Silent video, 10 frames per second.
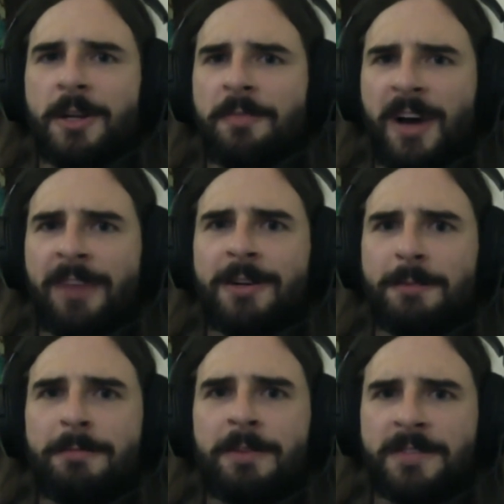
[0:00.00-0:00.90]
500
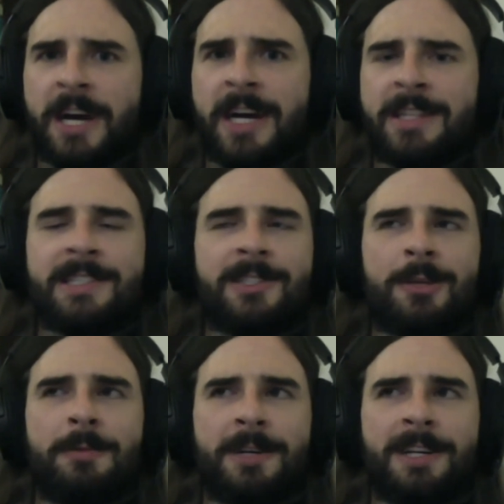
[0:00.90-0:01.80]
people have died in this
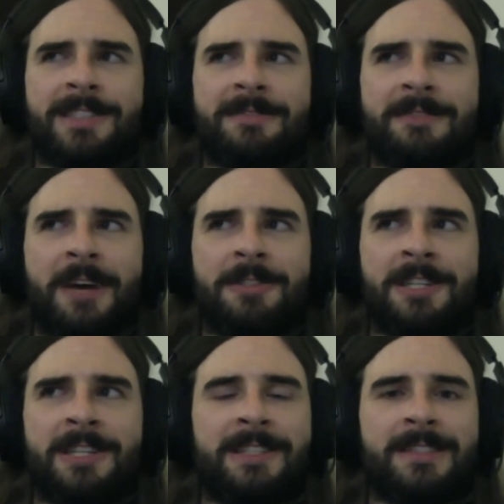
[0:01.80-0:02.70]
tournament because of How
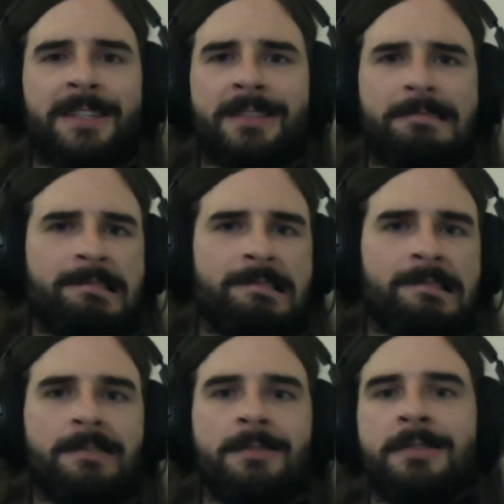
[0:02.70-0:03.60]
Jin. It's like
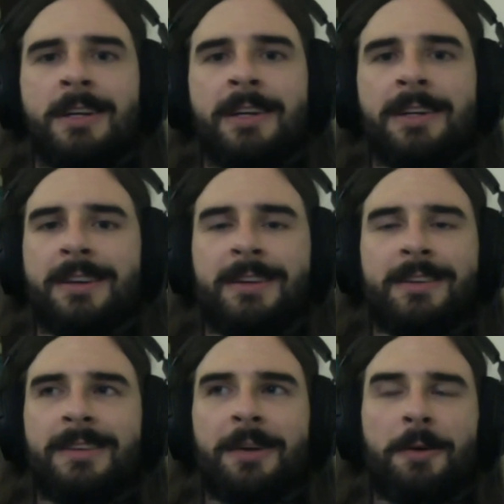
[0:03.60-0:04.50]
kind
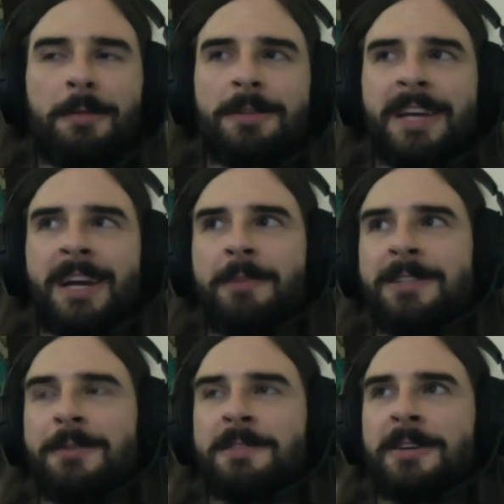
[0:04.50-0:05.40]
of, I don't want to put that on my
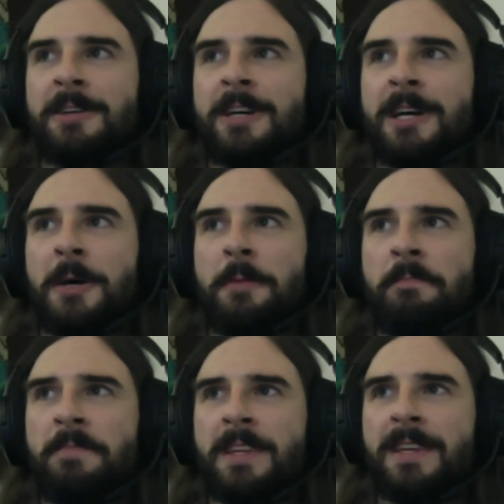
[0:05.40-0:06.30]
tombstone.
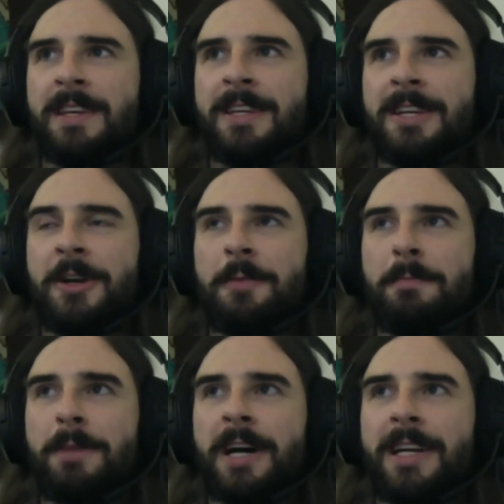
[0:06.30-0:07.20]

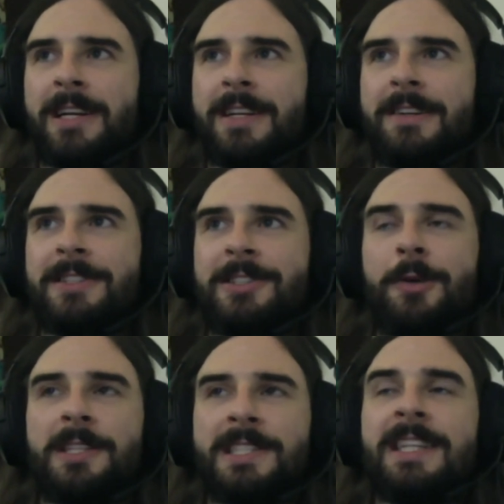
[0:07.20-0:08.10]
But
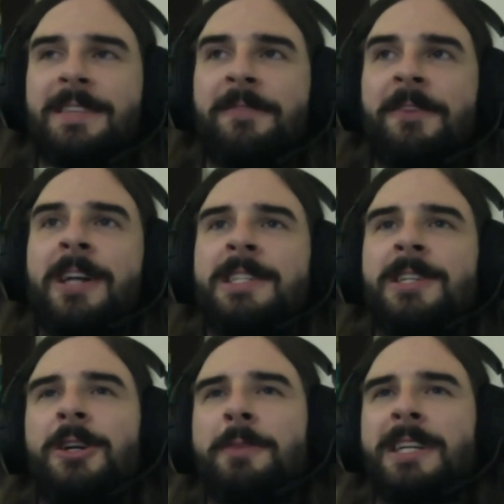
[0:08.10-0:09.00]
so it's a fun
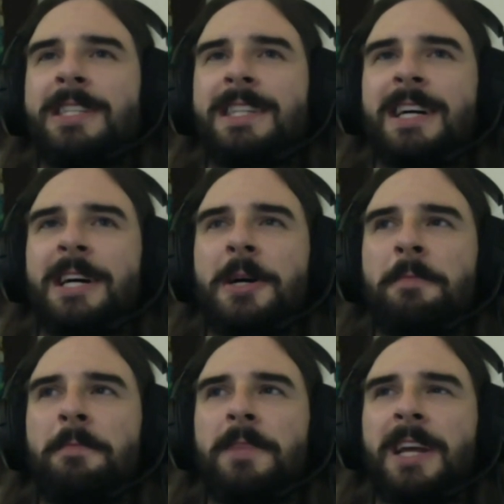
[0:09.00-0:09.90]
tournament,
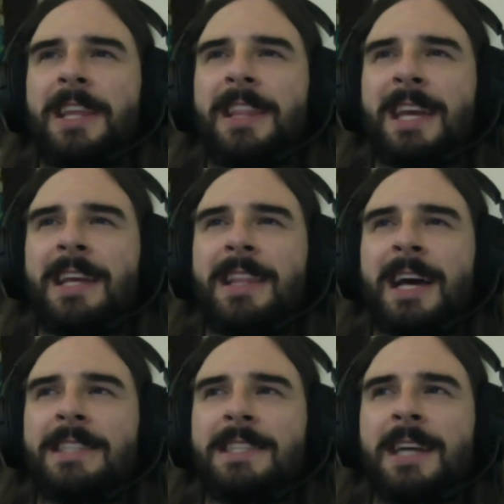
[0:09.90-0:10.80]
and I think
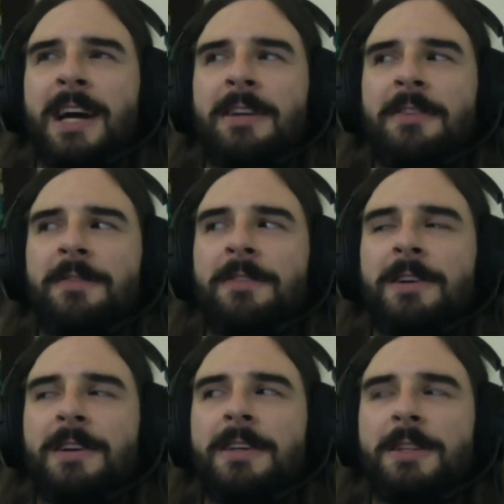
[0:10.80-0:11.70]
that's kind of
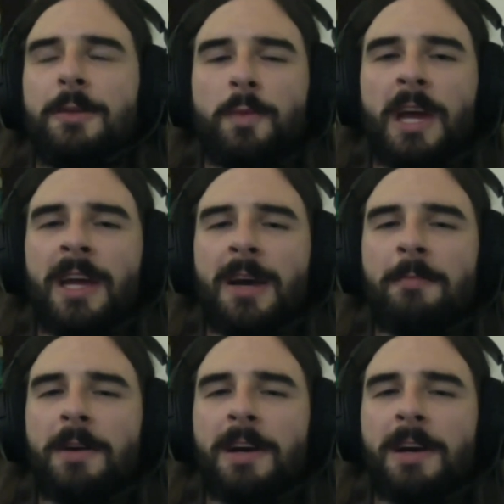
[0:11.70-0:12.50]
the way I'm.